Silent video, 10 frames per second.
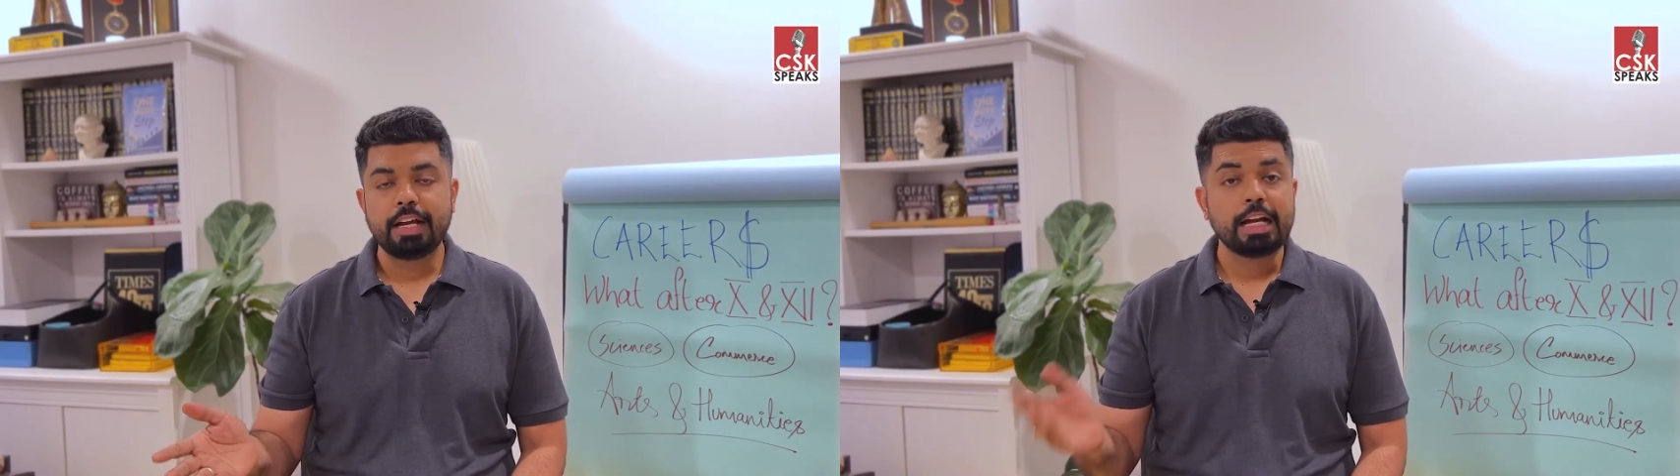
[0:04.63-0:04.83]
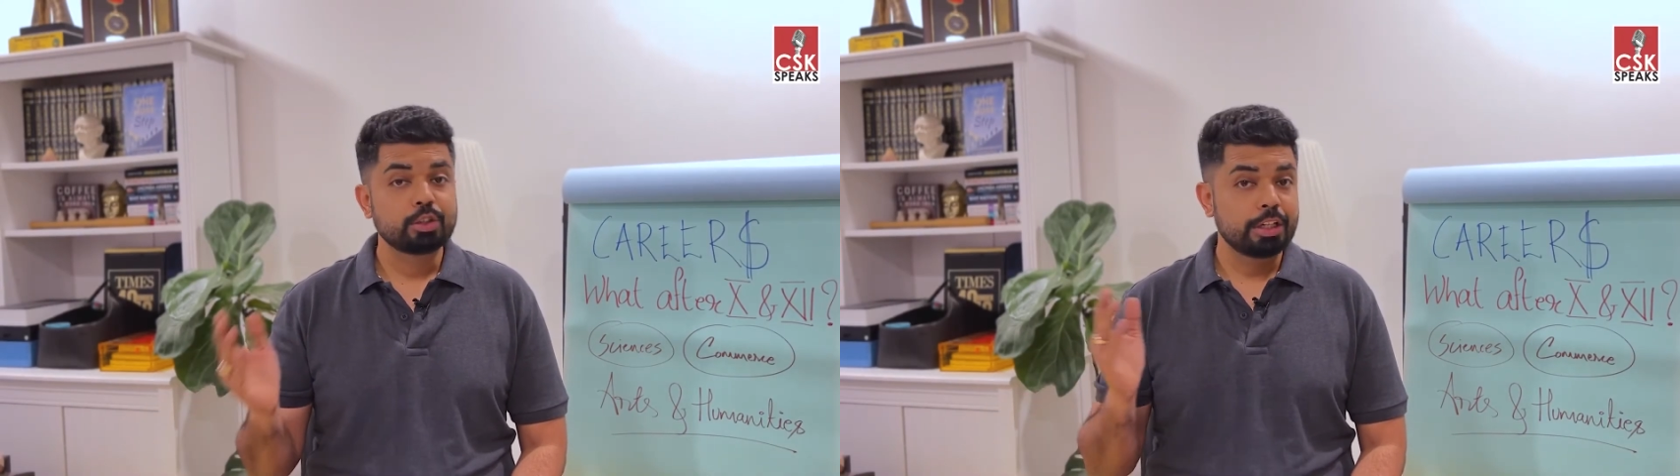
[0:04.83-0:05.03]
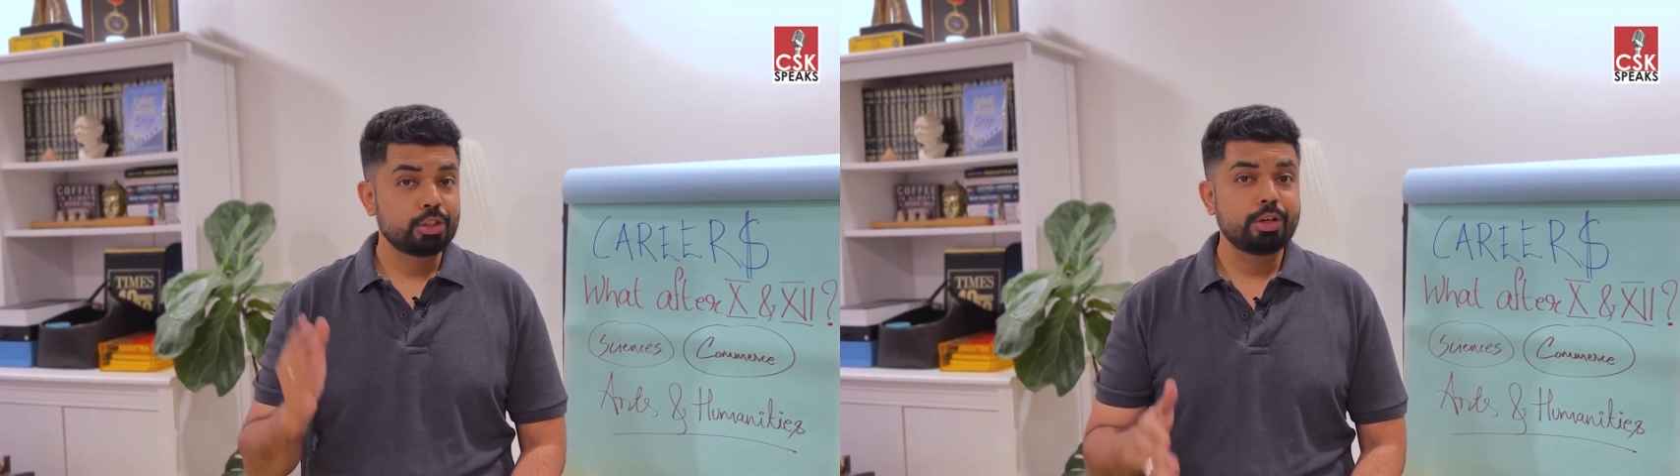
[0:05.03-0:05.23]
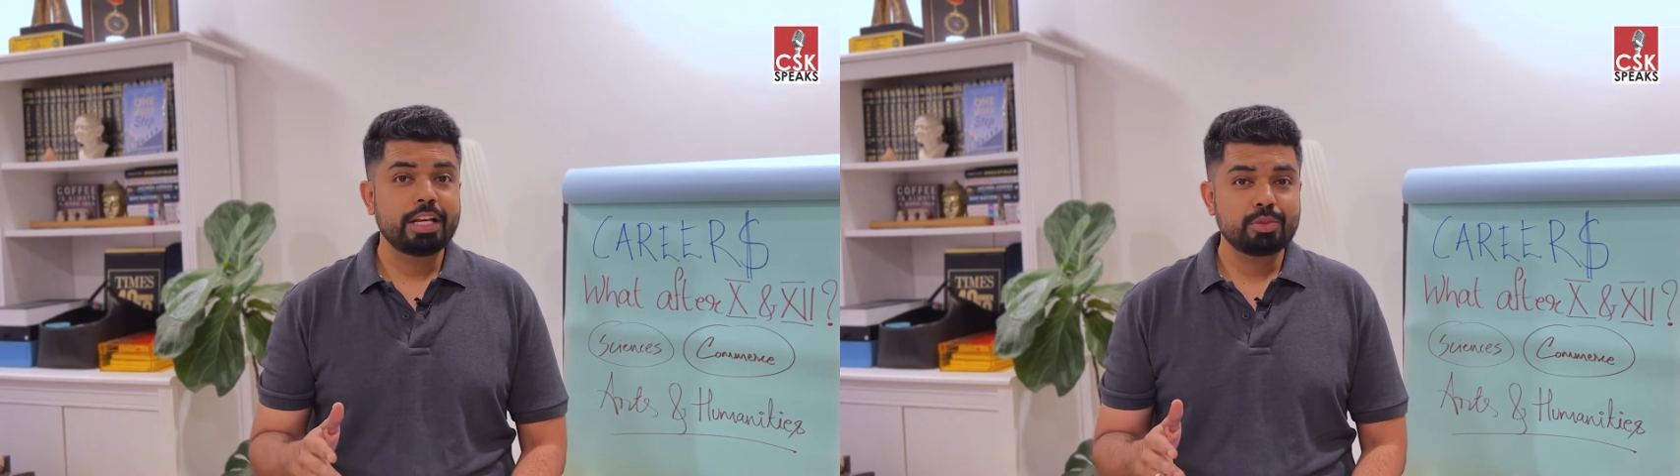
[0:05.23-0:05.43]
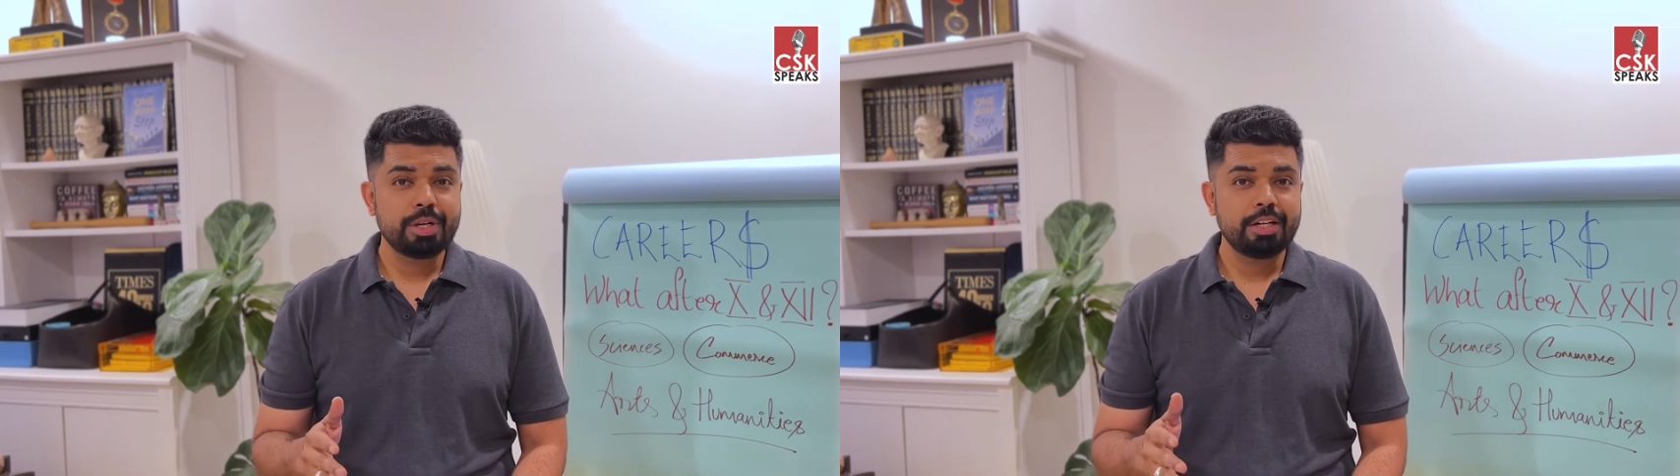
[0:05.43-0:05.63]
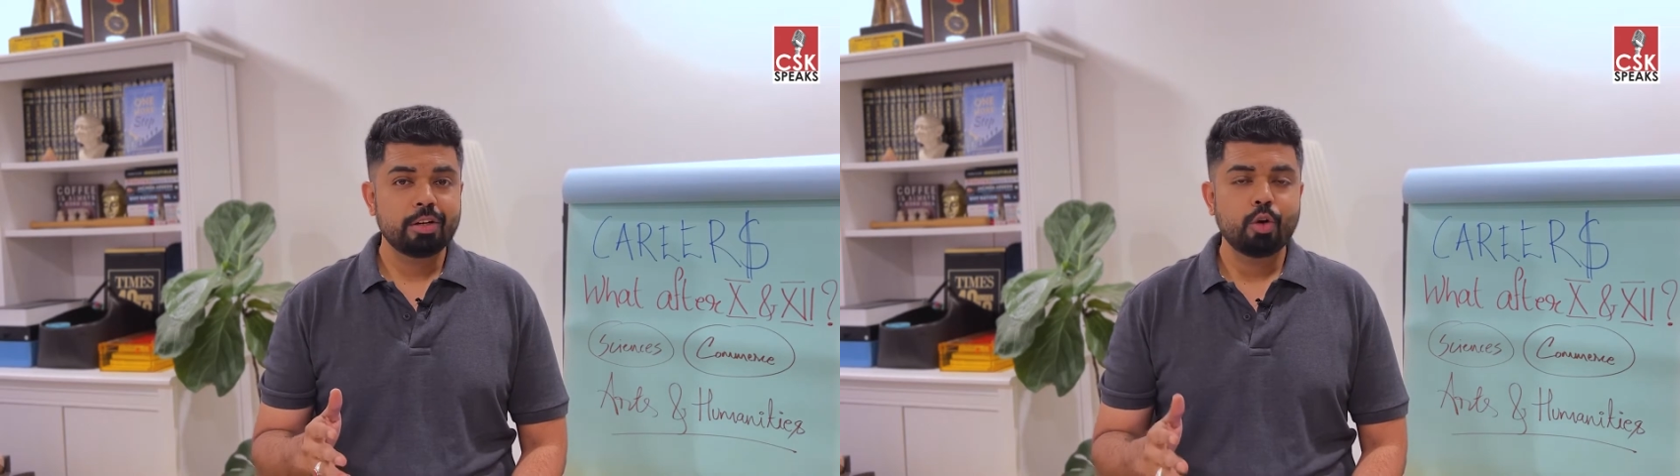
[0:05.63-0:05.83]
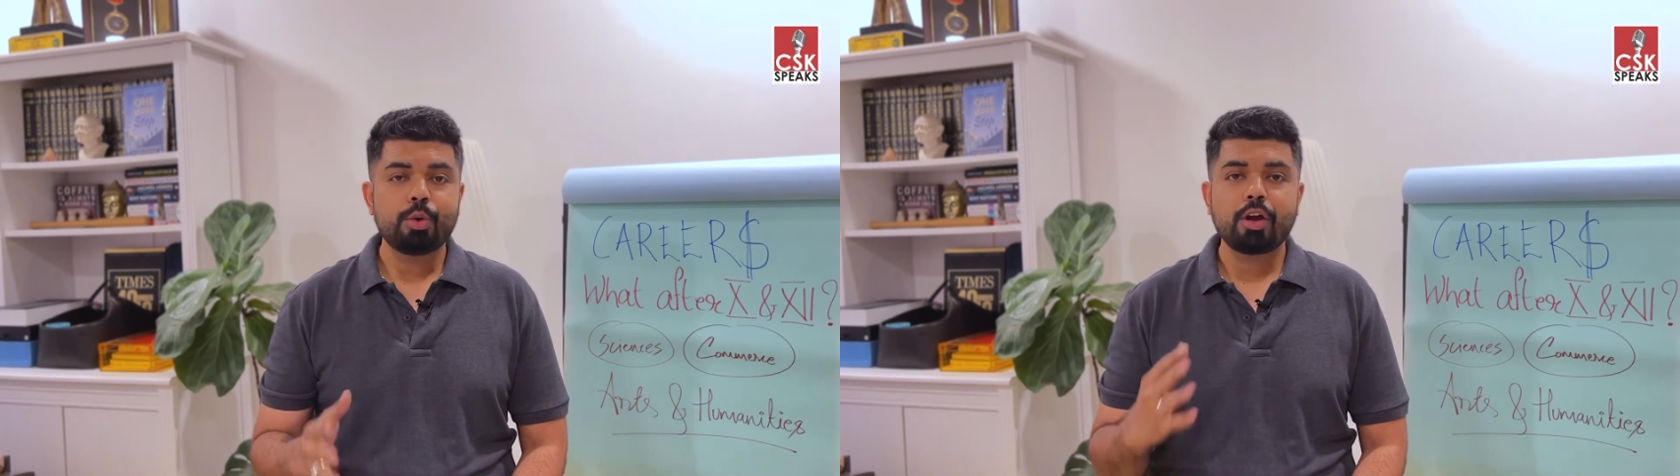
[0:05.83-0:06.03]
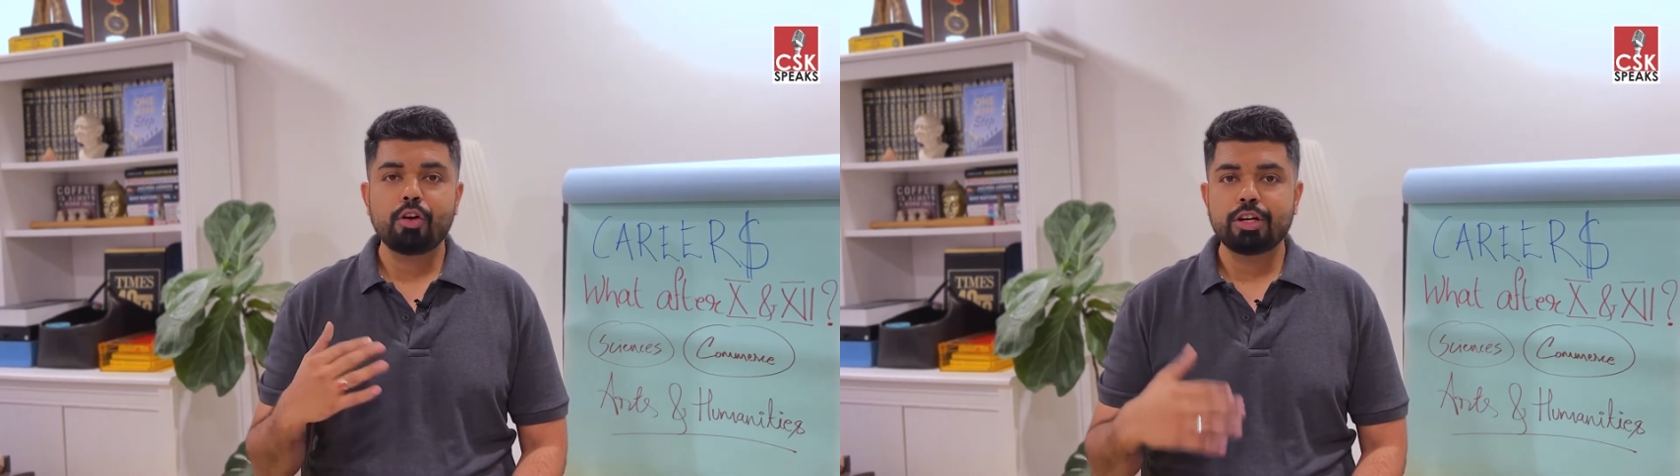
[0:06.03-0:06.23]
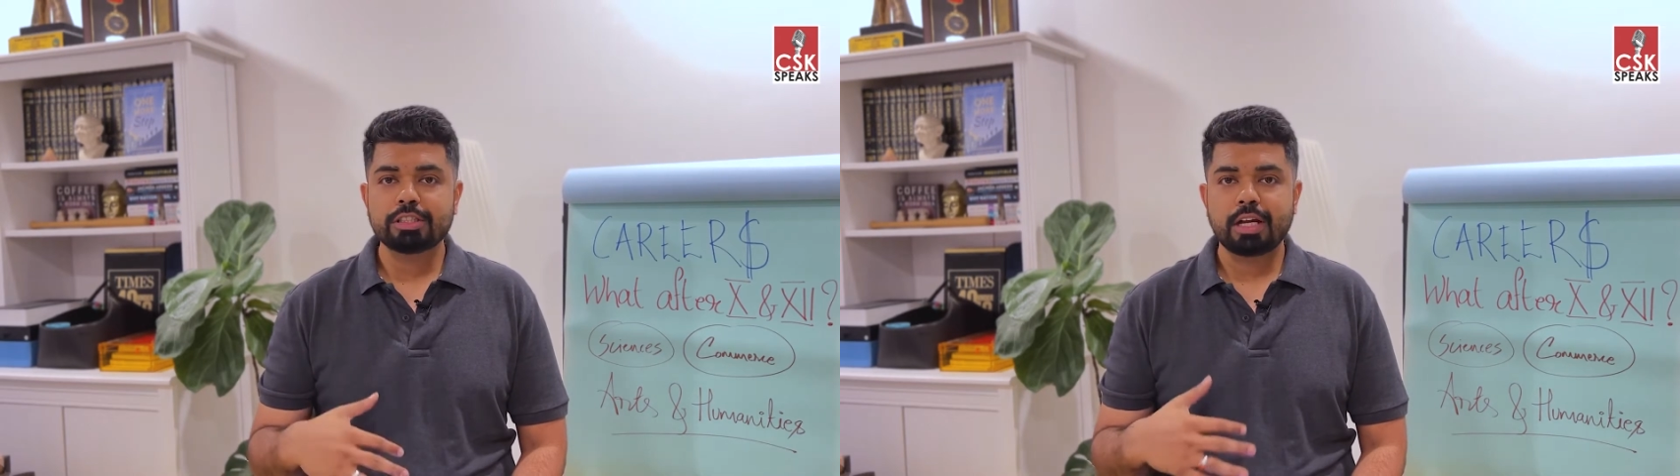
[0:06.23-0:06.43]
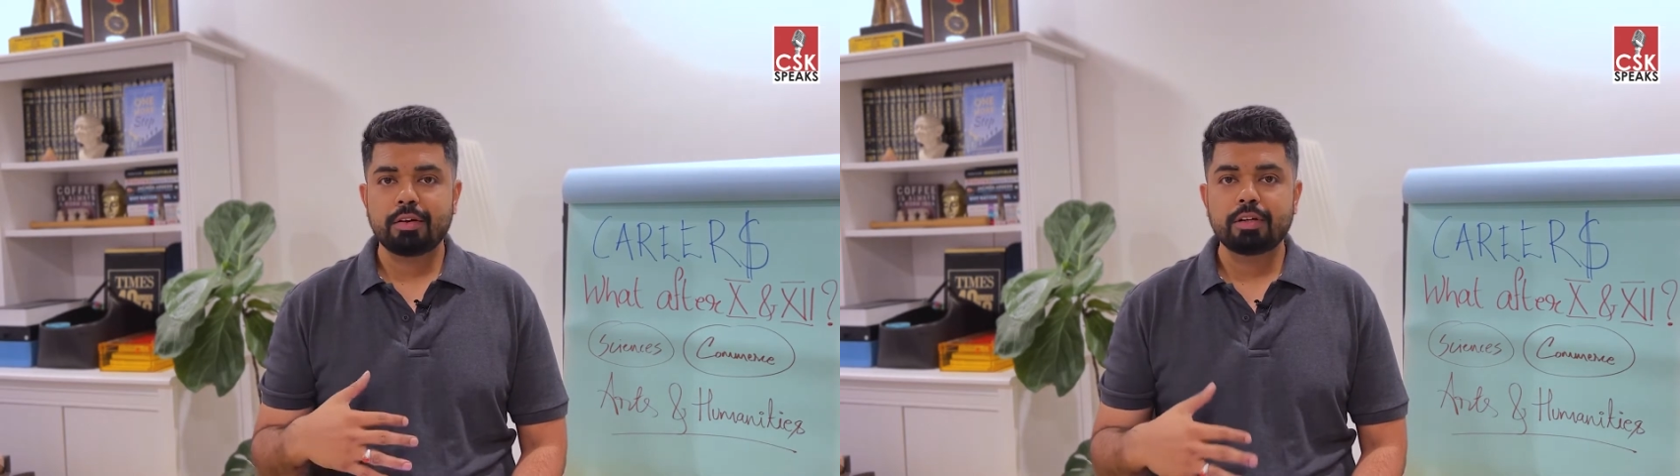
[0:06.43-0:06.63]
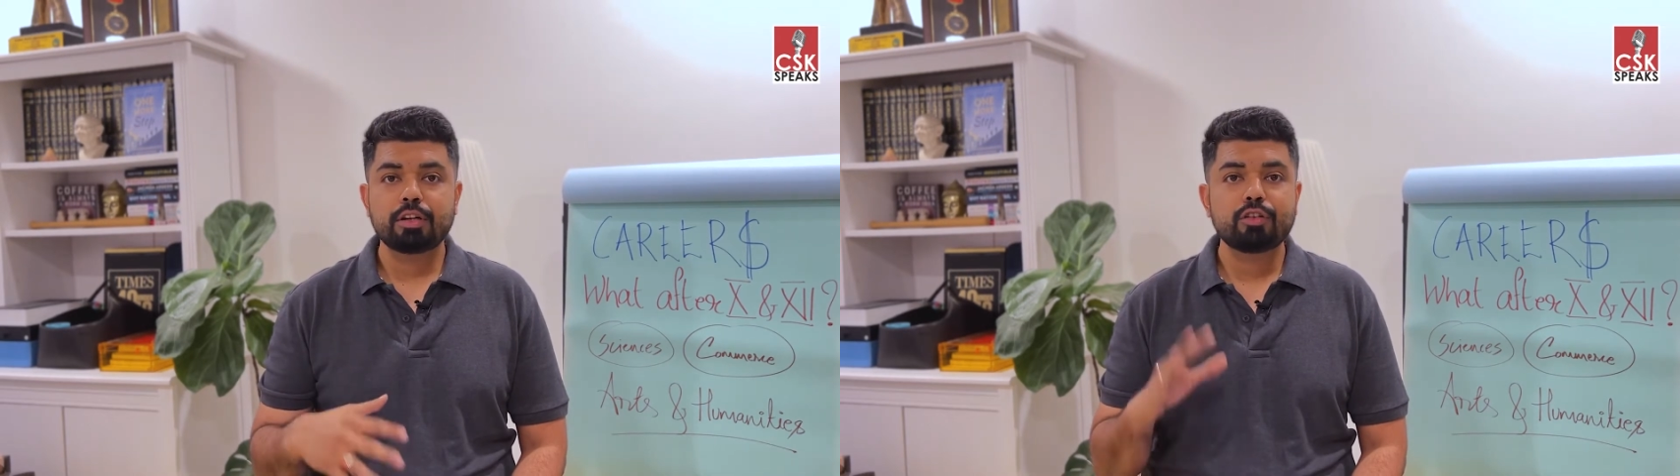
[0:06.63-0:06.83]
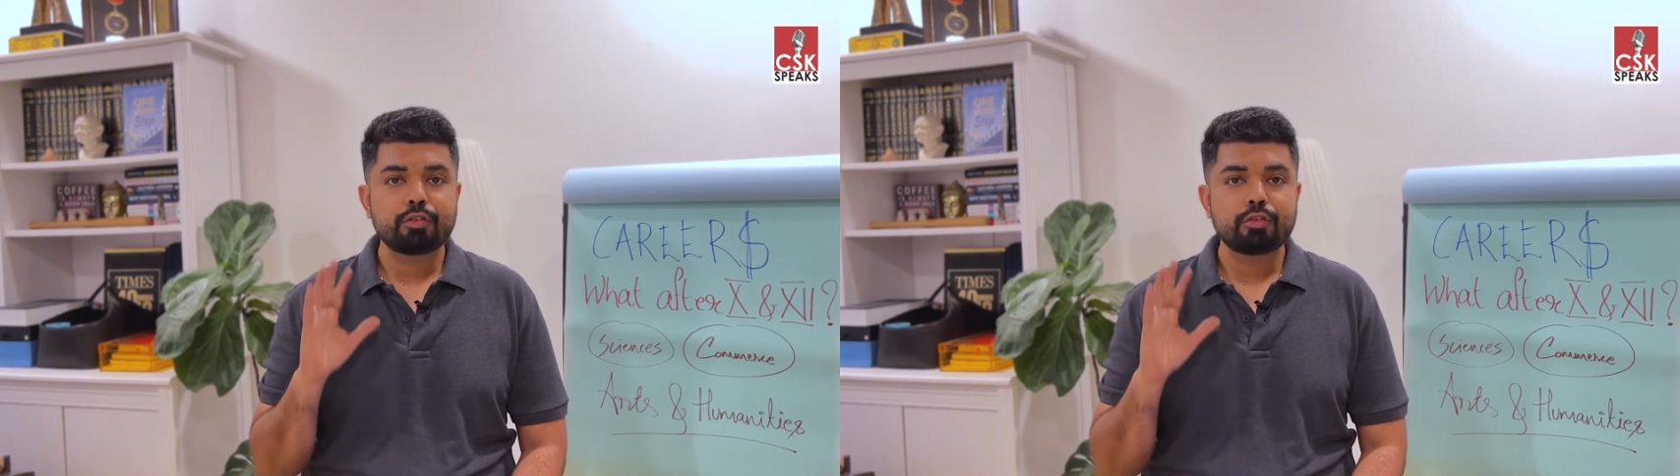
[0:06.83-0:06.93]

So in today's video, we're going to discover